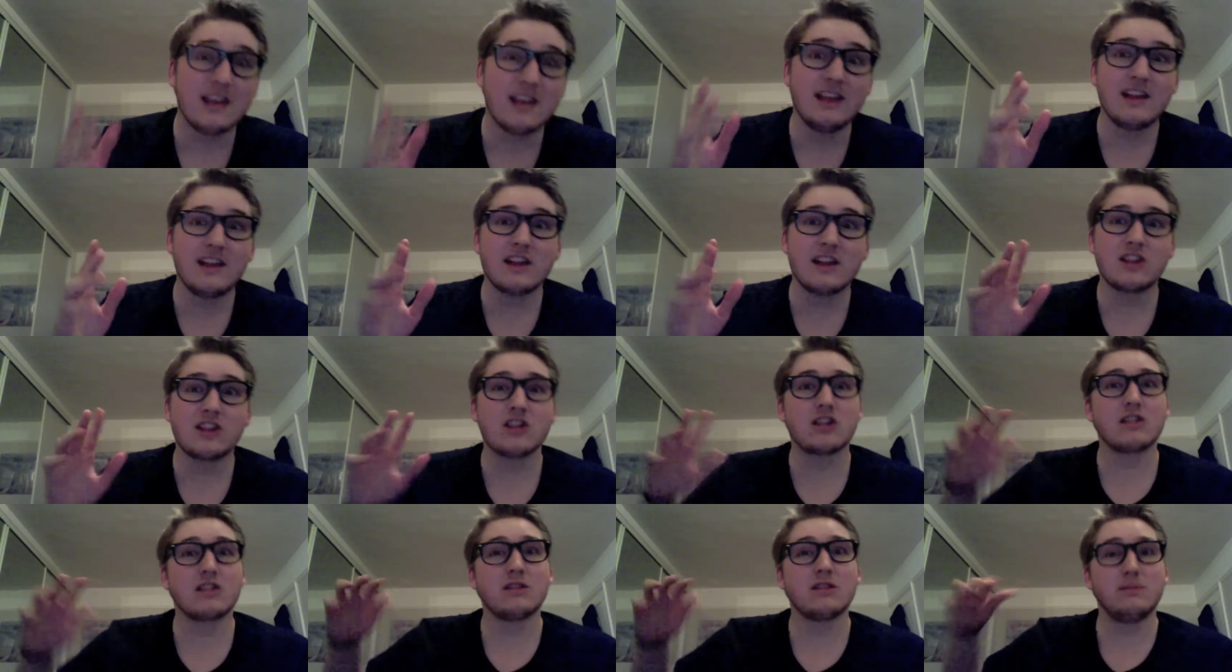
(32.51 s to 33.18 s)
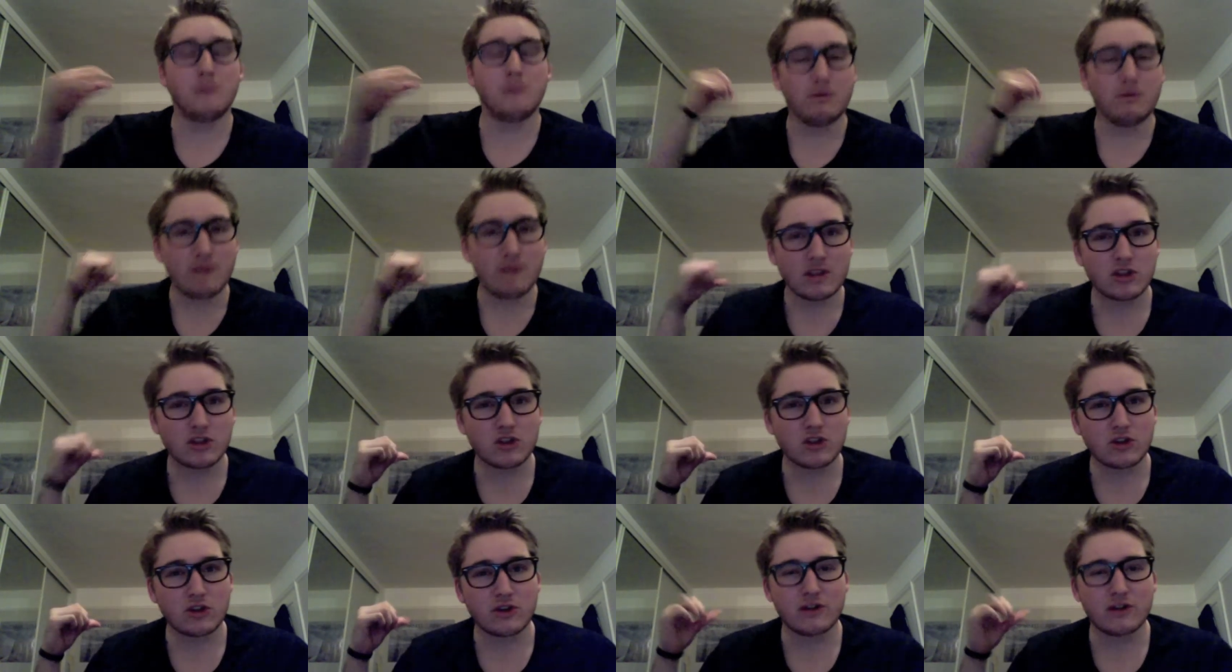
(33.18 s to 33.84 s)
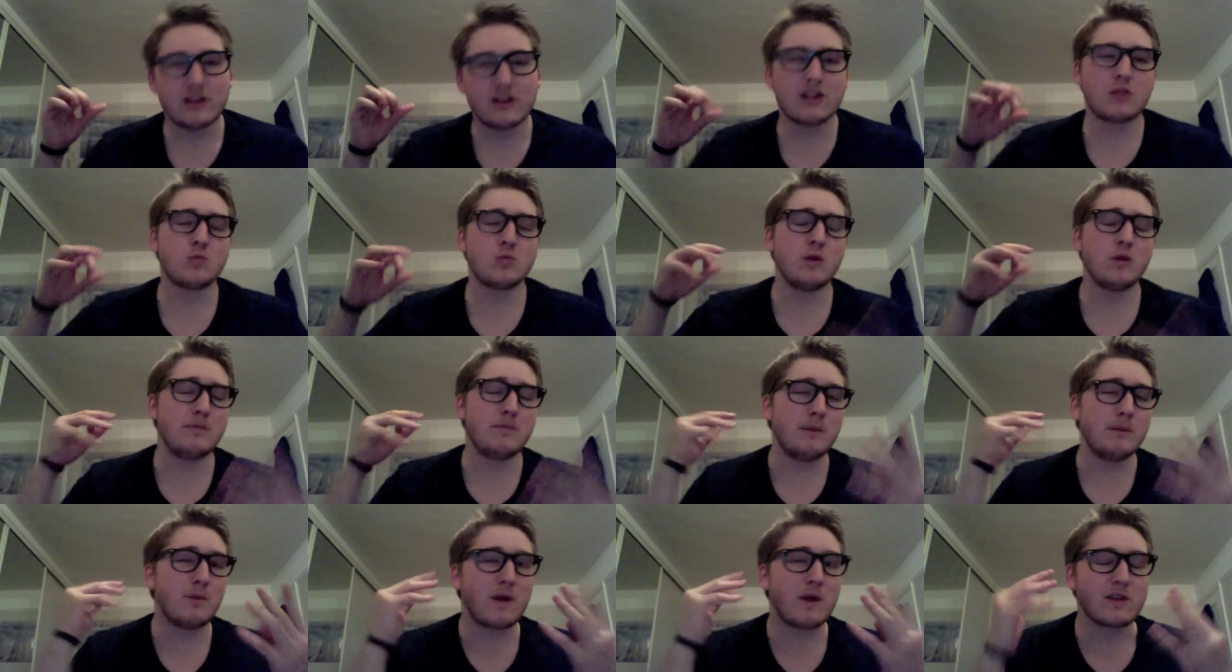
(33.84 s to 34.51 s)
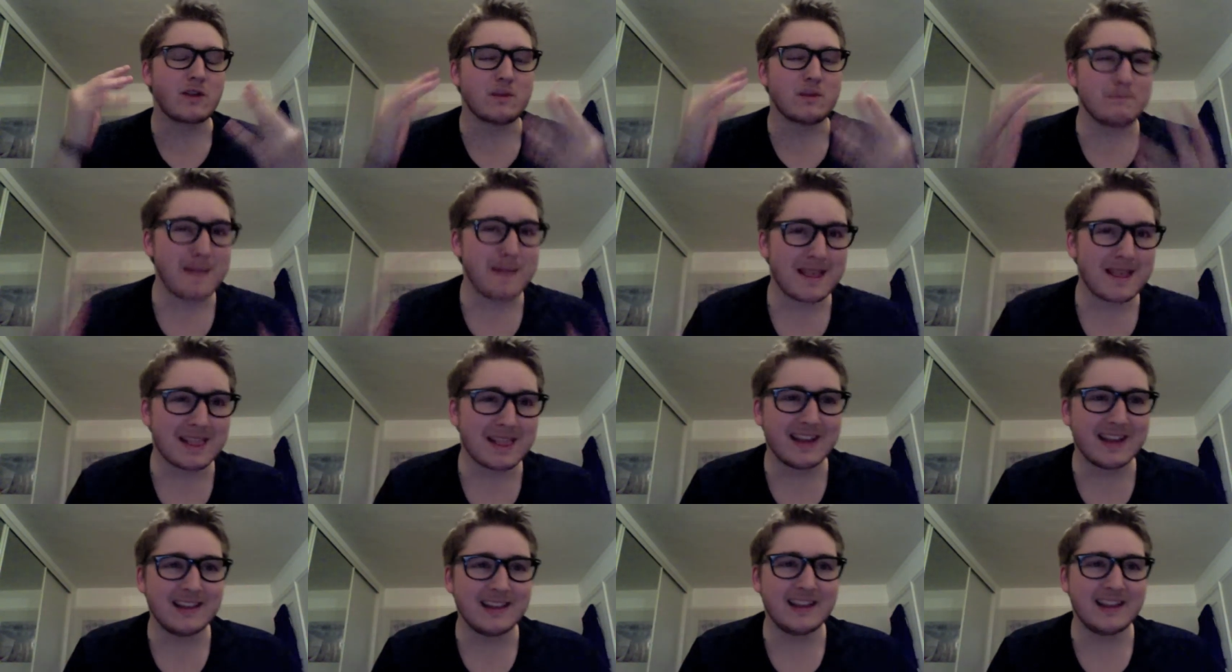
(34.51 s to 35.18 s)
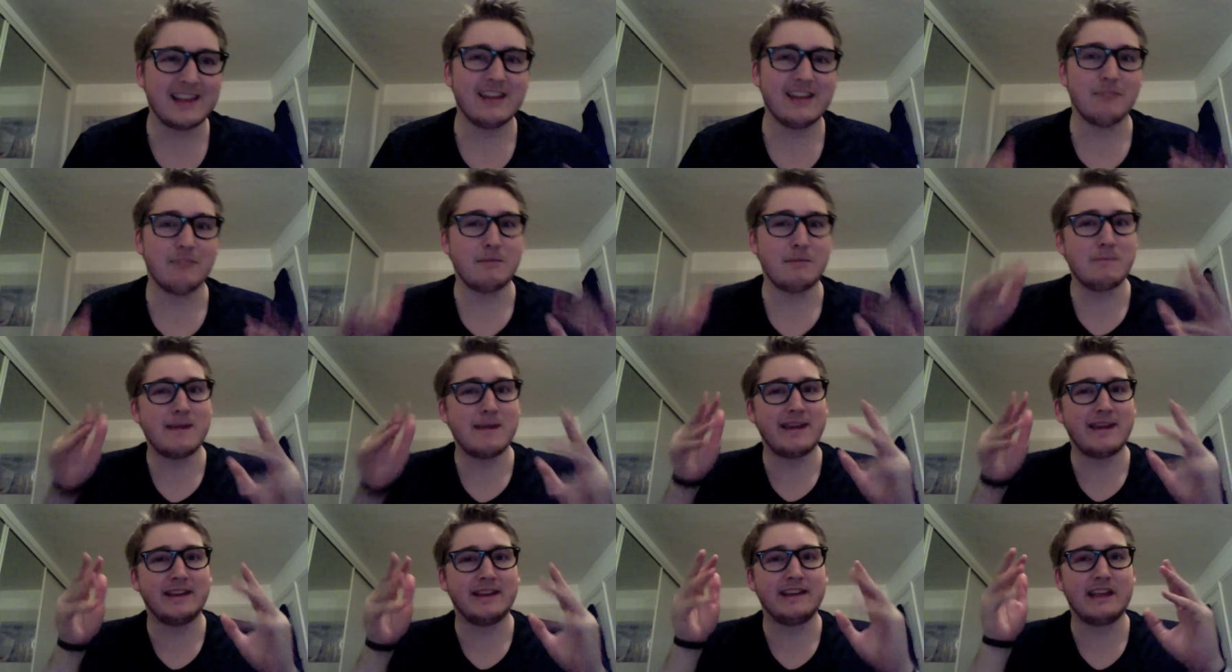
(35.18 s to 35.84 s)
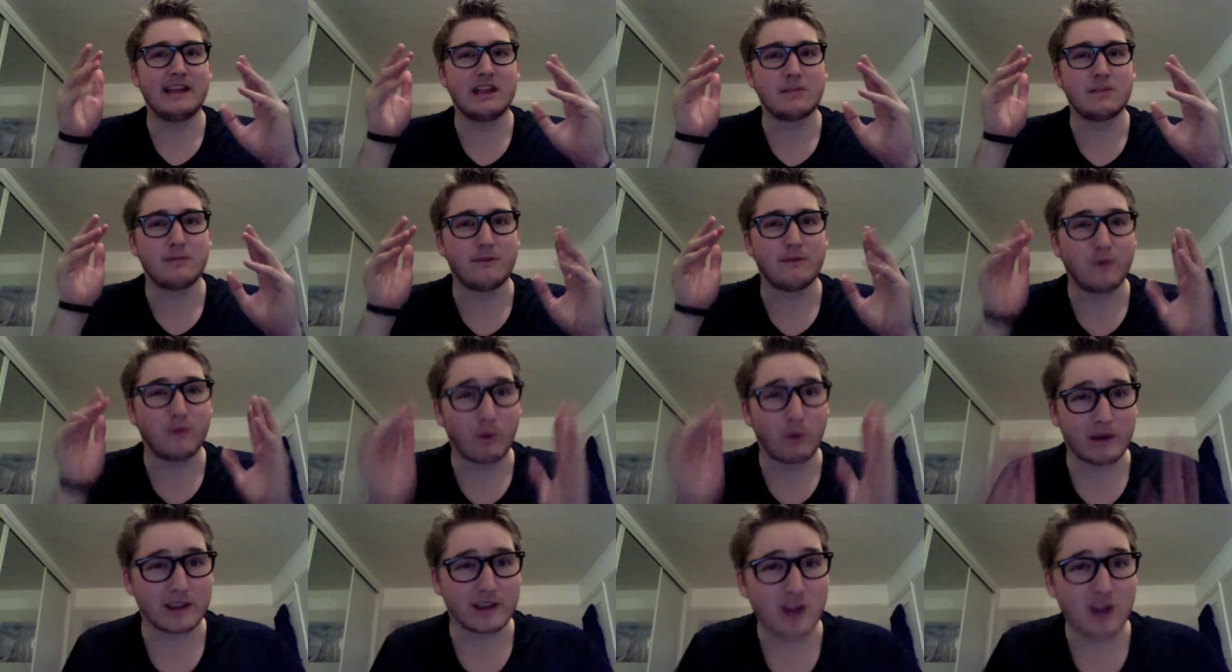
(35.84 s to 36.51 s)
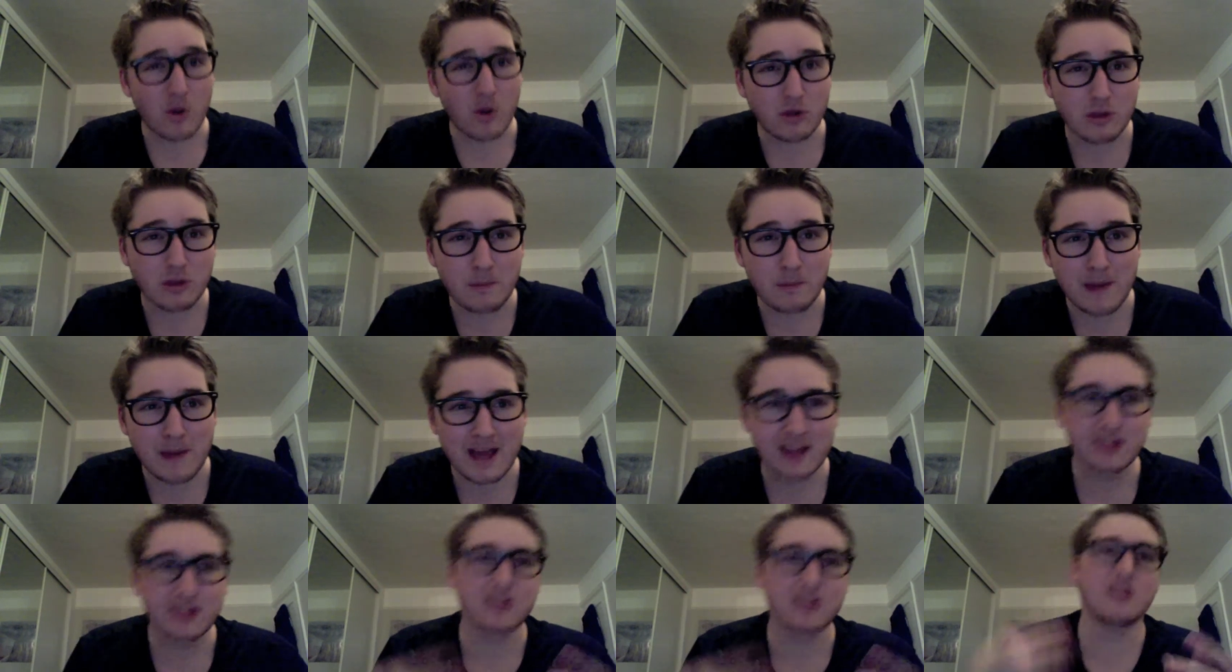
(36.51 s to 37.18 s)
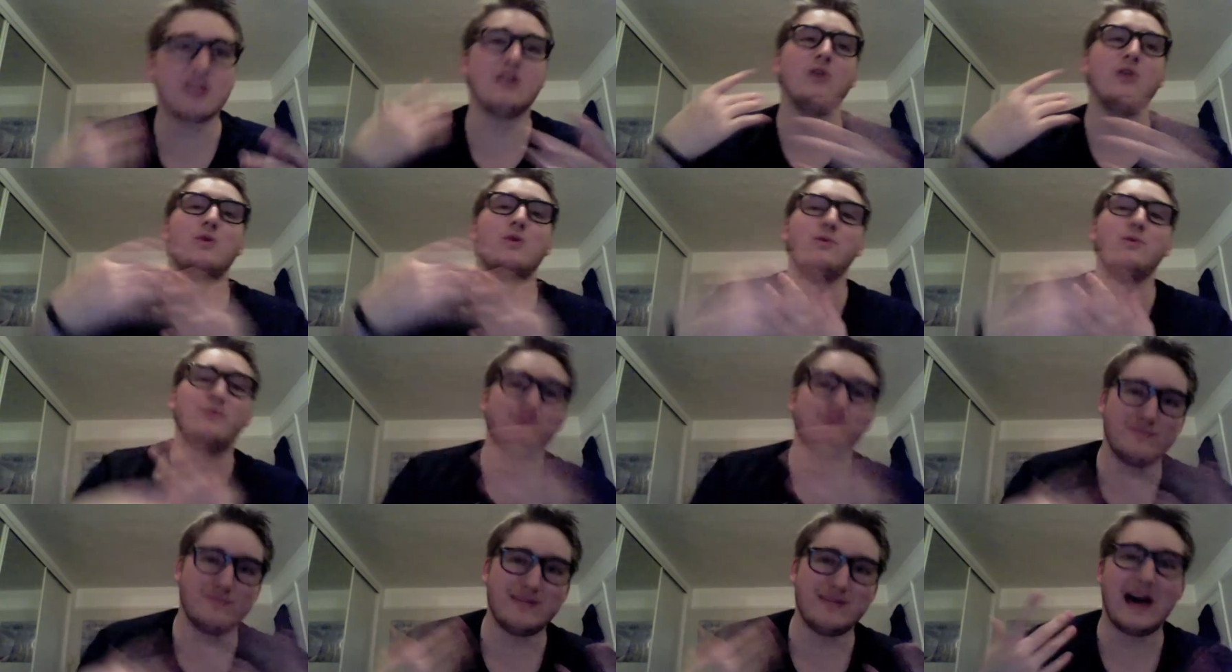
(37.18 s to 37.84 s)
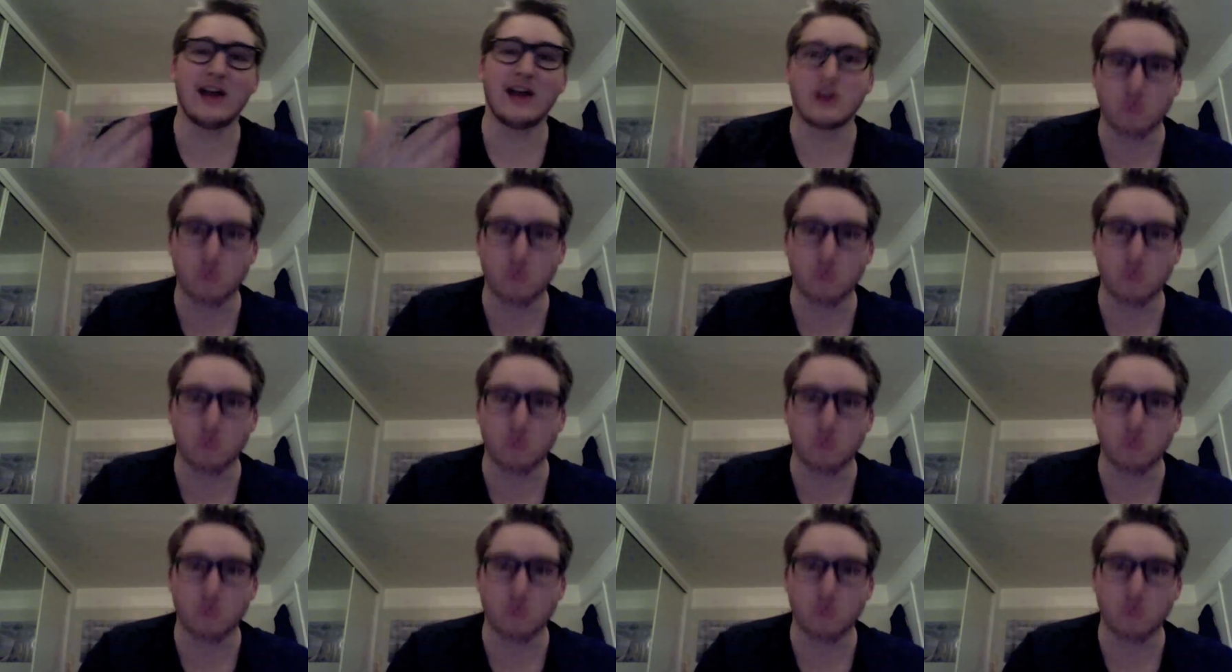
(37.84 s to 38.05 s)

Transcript: It's just my red shirt, it's what I've been wearing to bed lately. I've been making these before I go to bed, so that's